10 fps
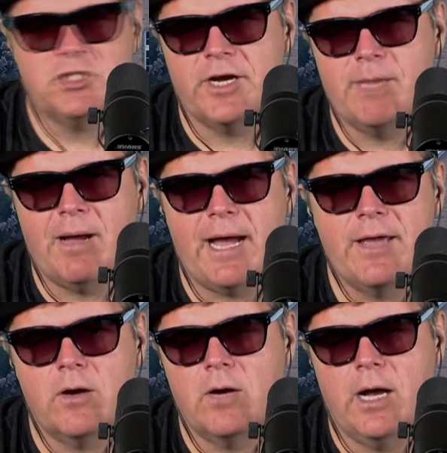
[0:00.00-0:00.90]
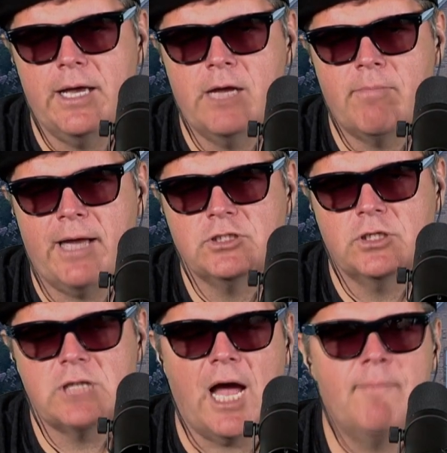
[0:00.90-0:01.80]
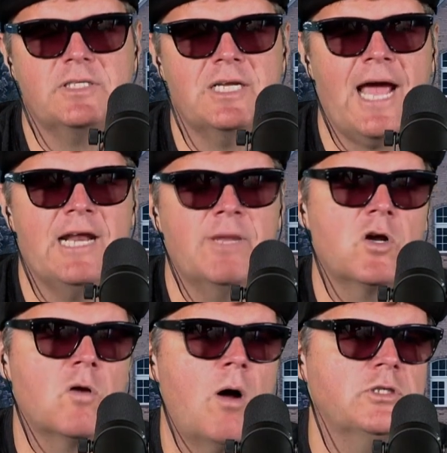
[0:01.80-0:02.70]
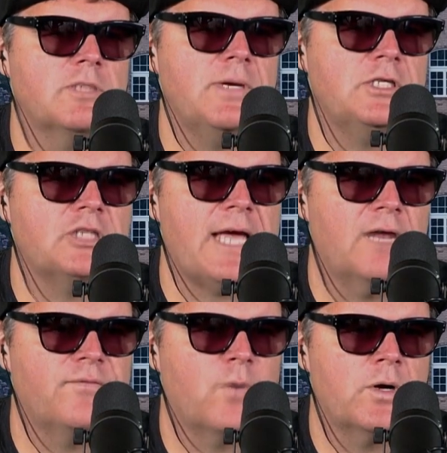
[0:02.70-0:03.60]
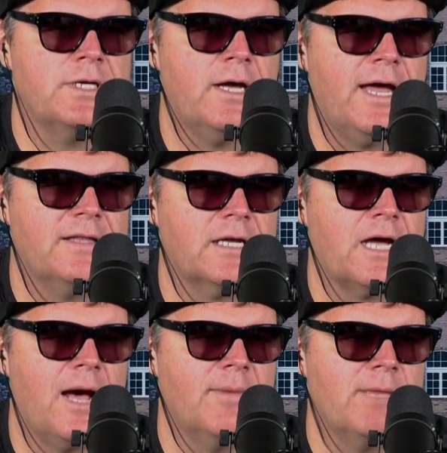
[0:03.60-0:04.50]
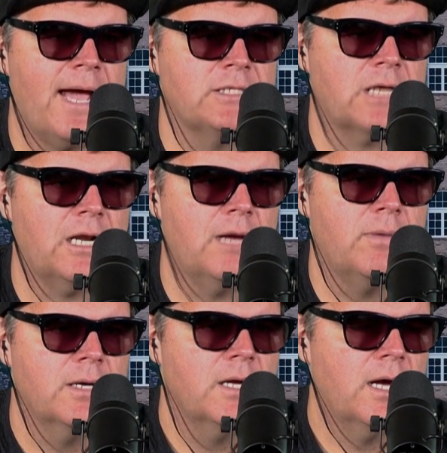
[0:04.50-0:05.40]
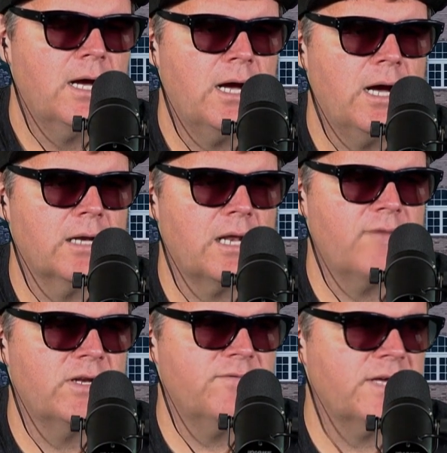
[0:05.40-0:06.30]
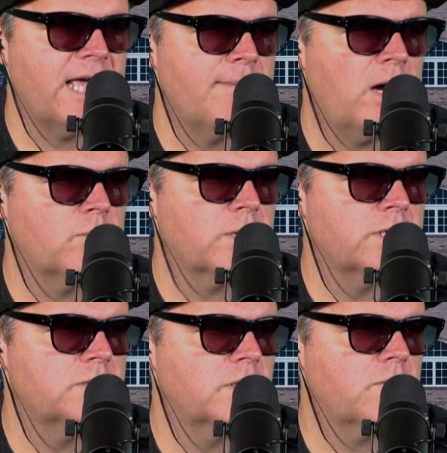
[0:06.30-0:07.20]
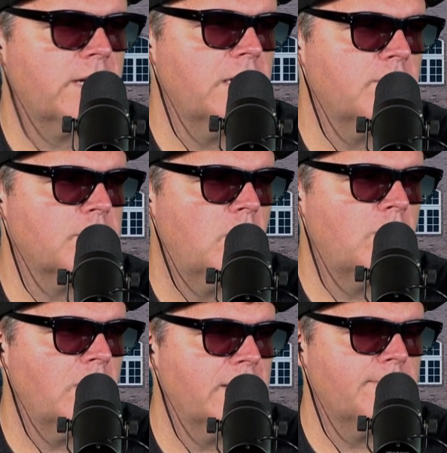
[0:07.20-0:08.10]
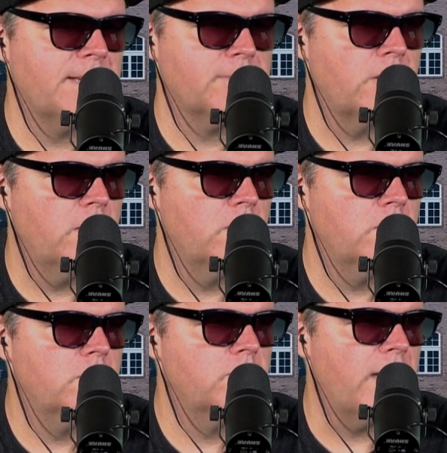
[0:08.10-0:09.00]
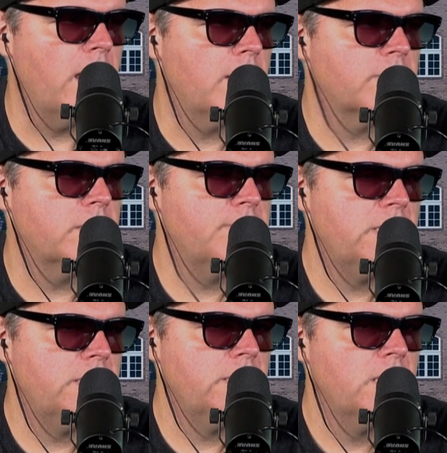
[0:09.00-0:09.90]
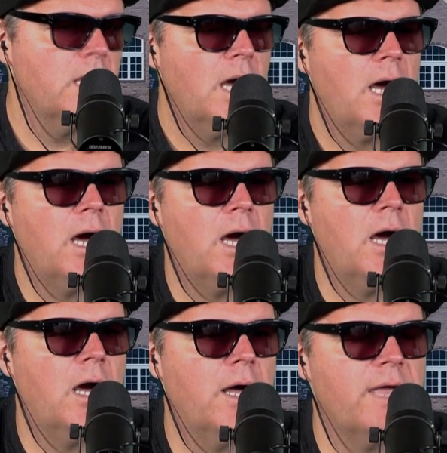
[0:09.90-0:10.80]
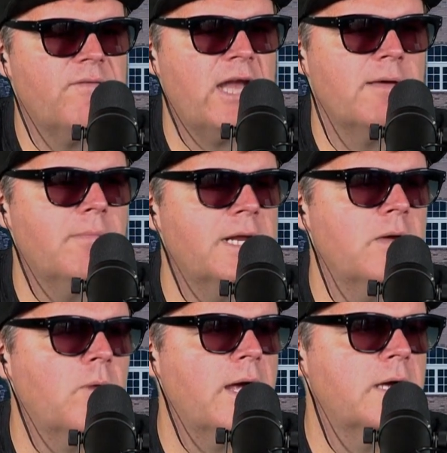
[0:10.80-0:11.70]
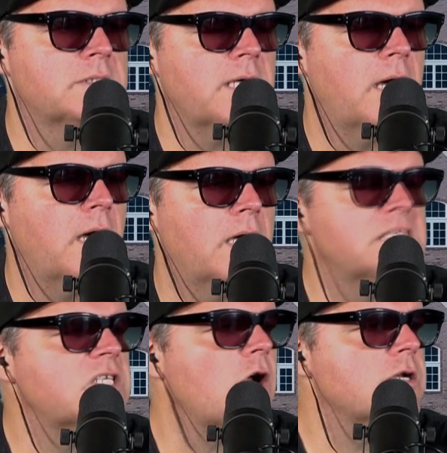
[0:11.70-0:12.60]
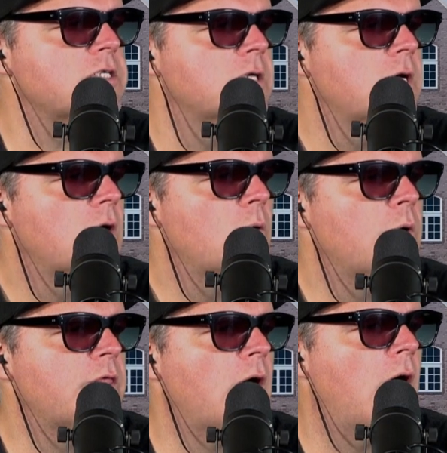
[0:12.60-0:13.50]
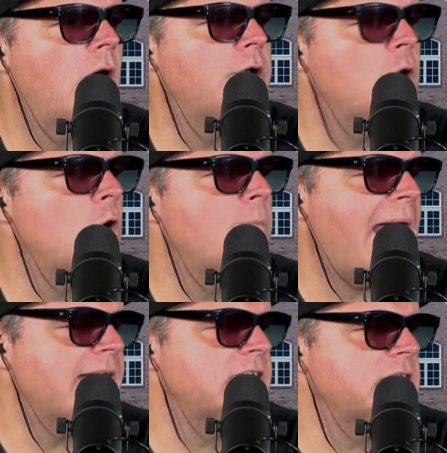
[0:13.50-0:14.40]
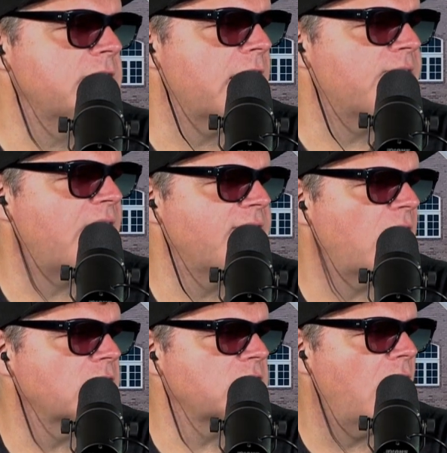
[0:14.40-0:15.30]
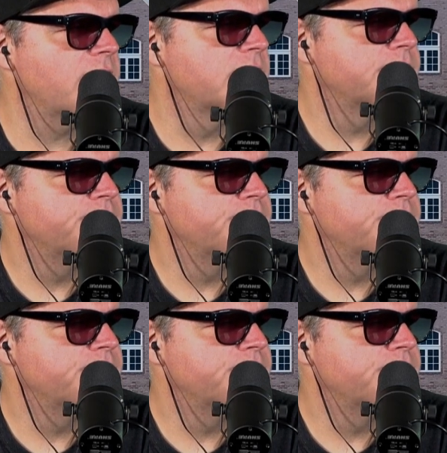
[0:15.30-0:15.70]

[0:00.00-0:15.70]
sure you buy your Ian Bagg shirts. Tonight I'm in Hermosa Beach, California at the Comedy and Magic Club. Love it if you came out. We're going to do a quick little promo. Let the people know where I'm going to be. If anybody wears a skirt with no panties, you get $5 off.